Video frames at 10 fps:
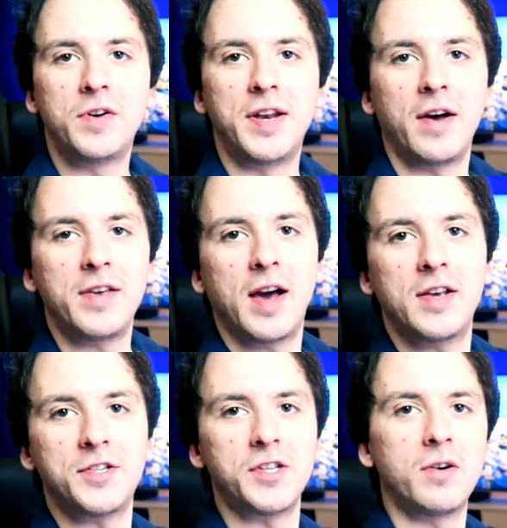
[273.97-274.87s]
Now you
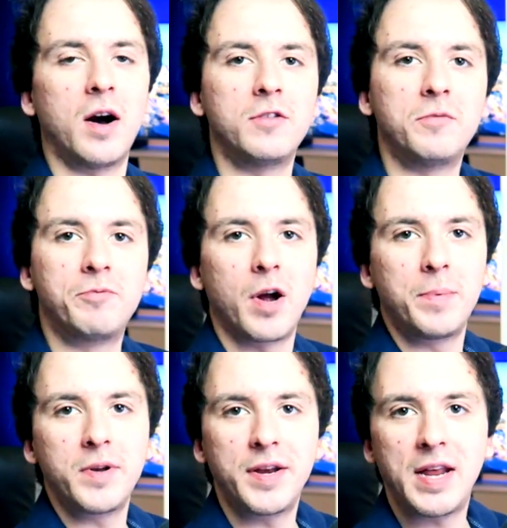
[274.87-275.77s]
guys know how to
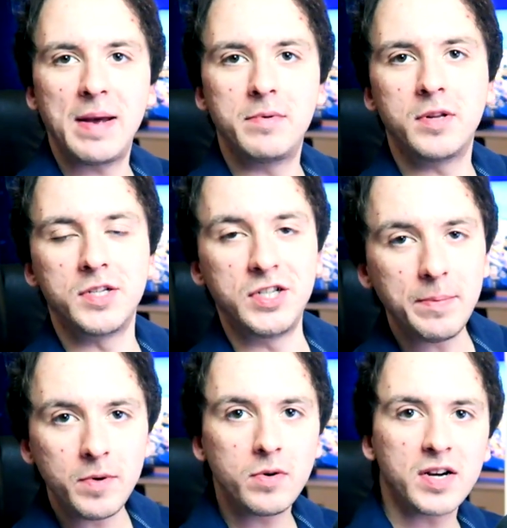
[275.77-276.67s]
properly enable G
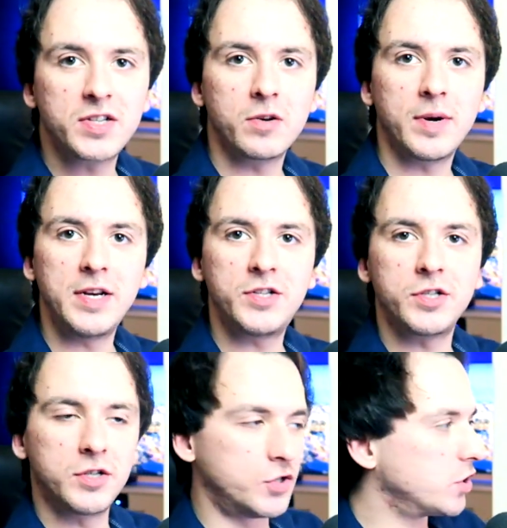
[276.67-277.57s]
P U
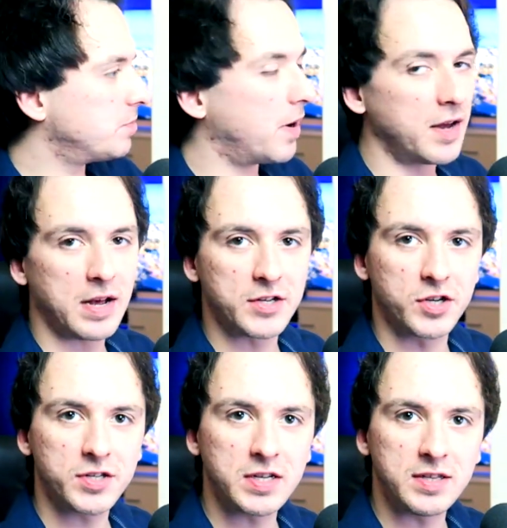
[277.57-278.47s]
acceleration just by
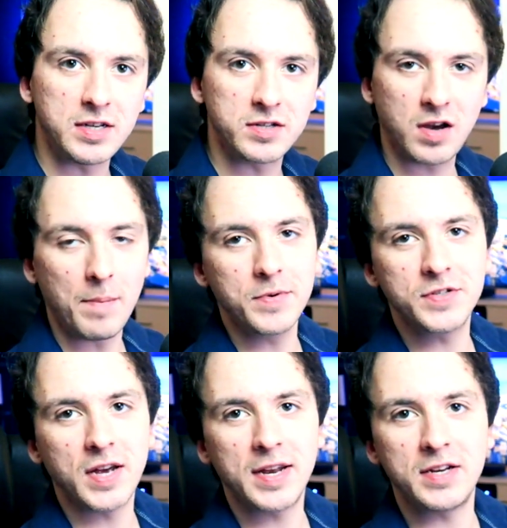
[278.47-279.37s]
adjusting these couple
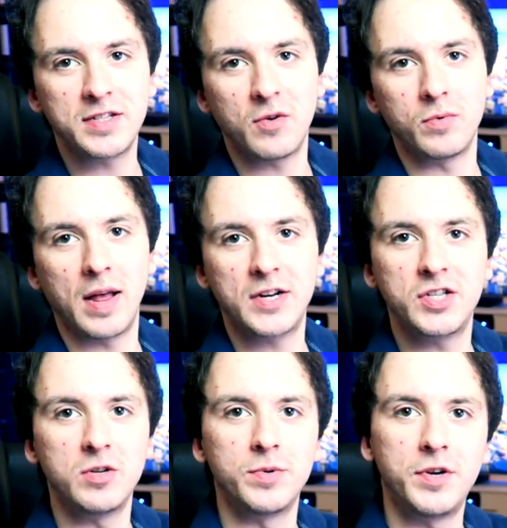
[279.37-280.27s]
settings that will
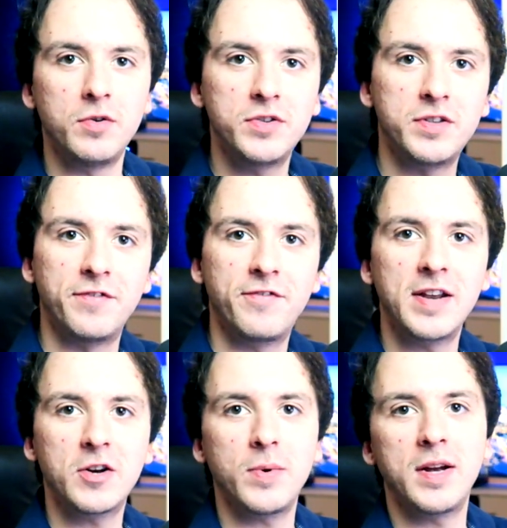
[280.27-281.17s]
actually reduce the
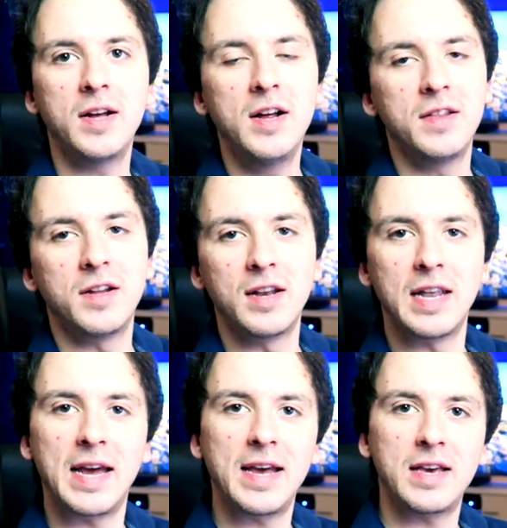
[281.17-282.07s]
flickering, the
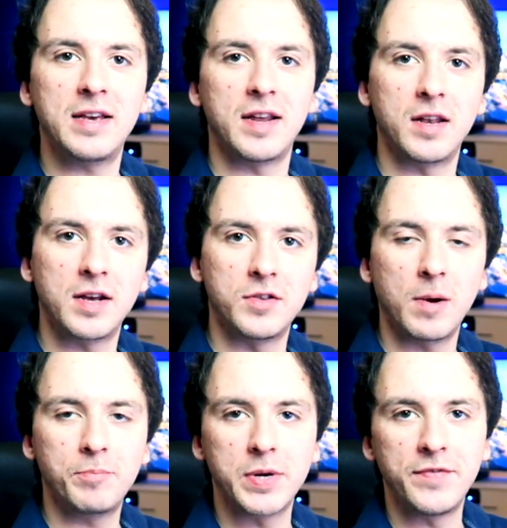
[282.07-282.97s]
lag, and like
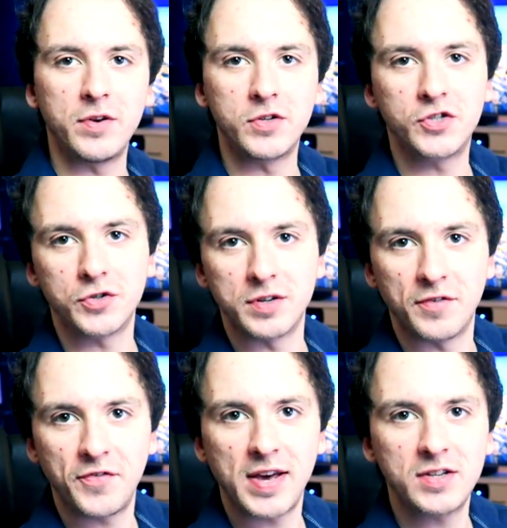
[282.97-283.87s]
not preview certain
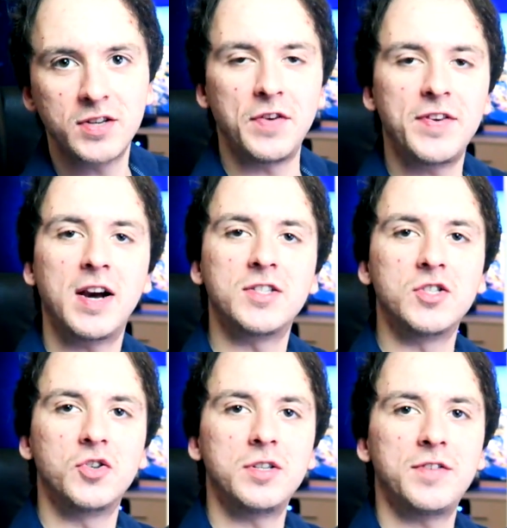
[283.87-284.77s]
effects. So if you guys
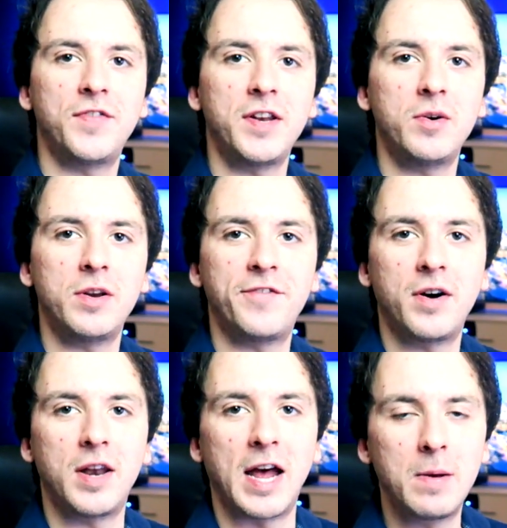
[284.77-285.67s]
enjoyed this video and you
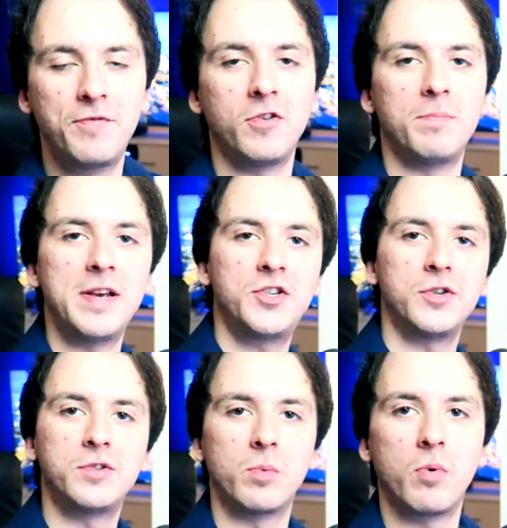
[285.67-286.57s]
find it helpful, make
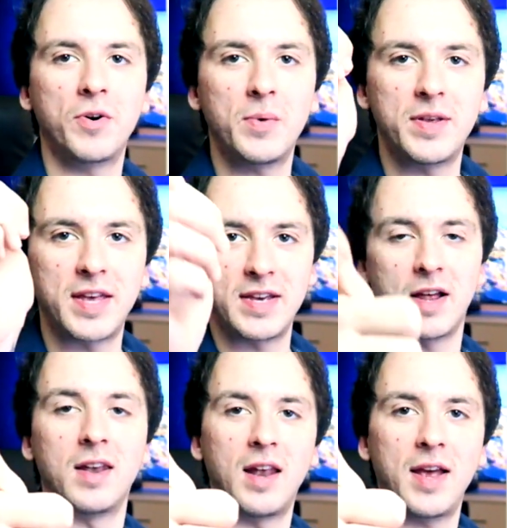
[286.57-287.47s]
sure to reward it with a
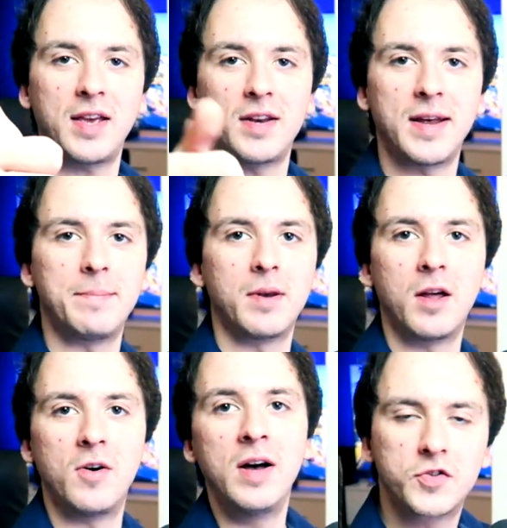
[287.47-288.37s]
like and down
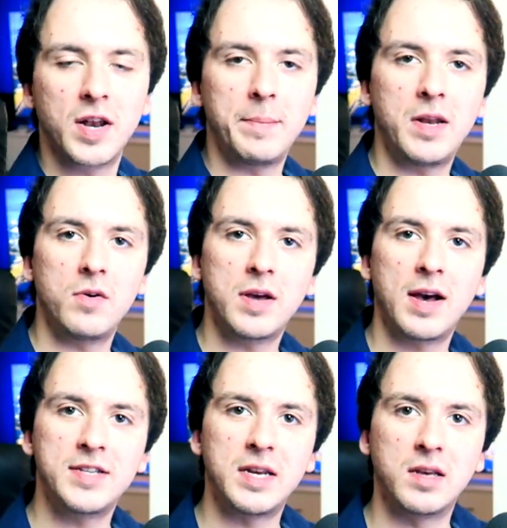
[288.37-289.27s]
below. Also let me know,
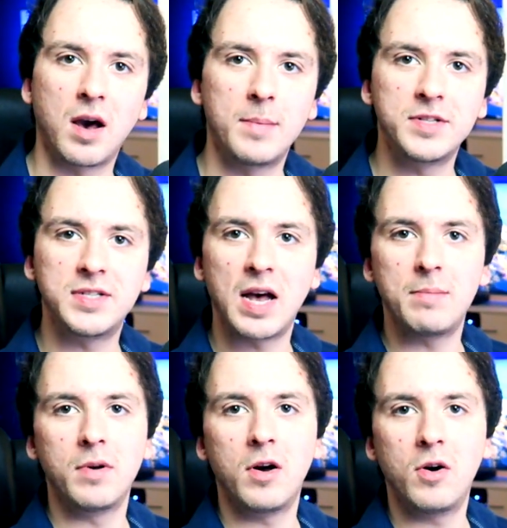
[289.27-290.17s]
guys, in the comments down
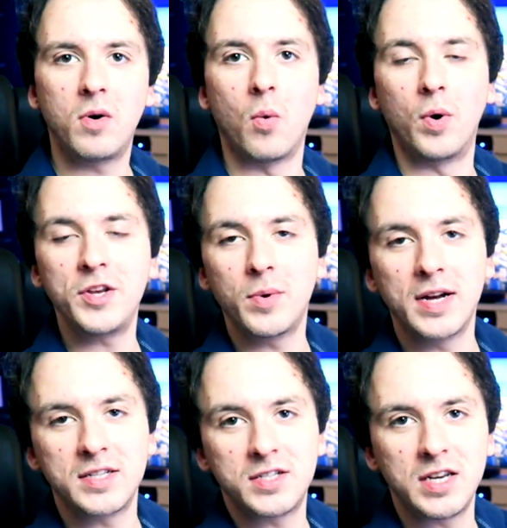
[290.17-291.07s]
below what you would
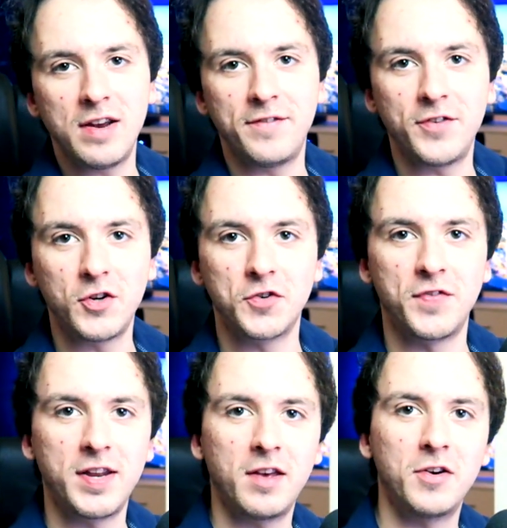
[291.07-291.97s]
like to see in future
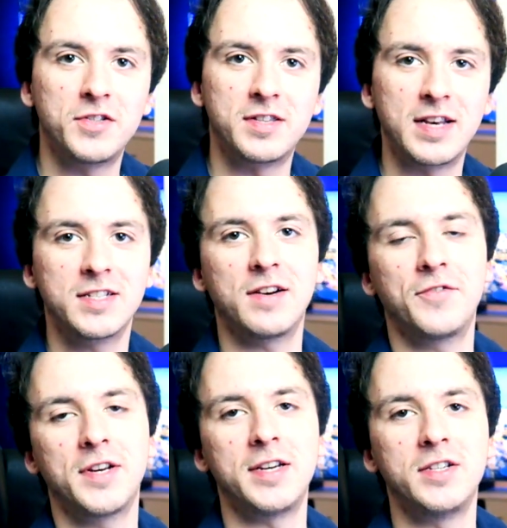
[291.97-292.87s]
videos. Thanks a lot
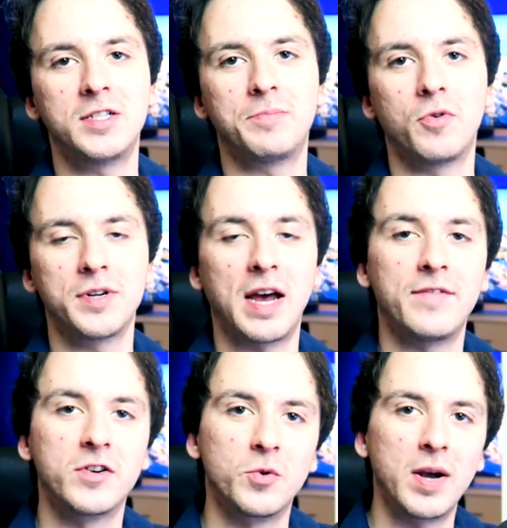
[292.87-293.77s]
for the continued support. Have
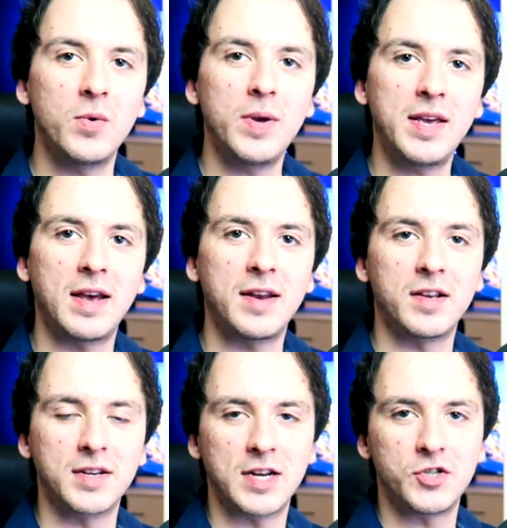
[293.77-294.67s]
a great weekend.
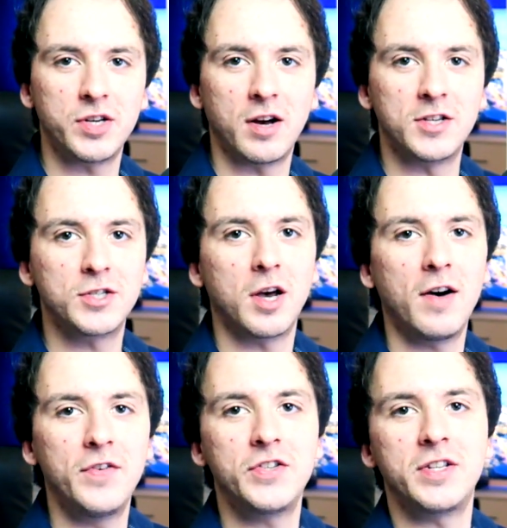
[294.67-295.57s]
I'll catch you guys
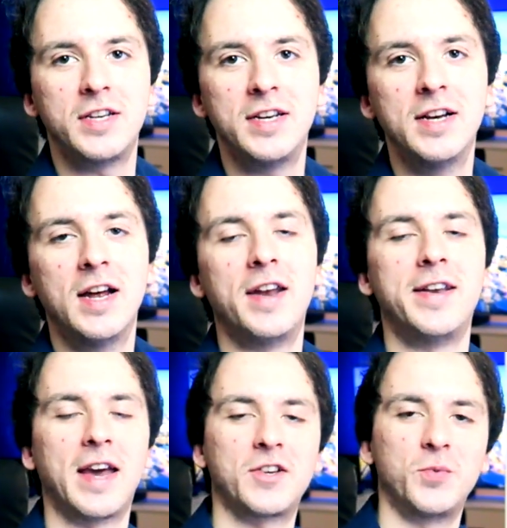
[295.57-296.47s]
obviously
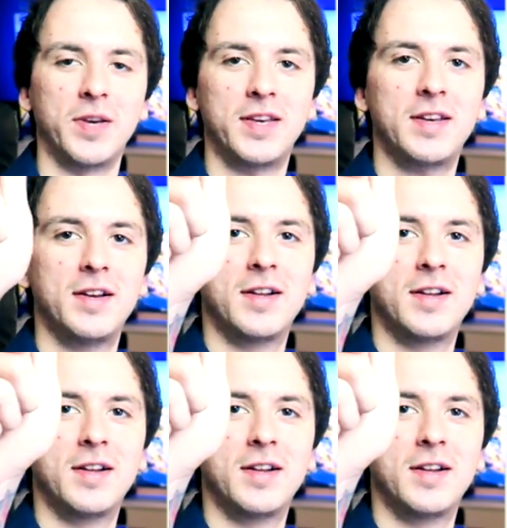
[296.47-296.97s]
next week.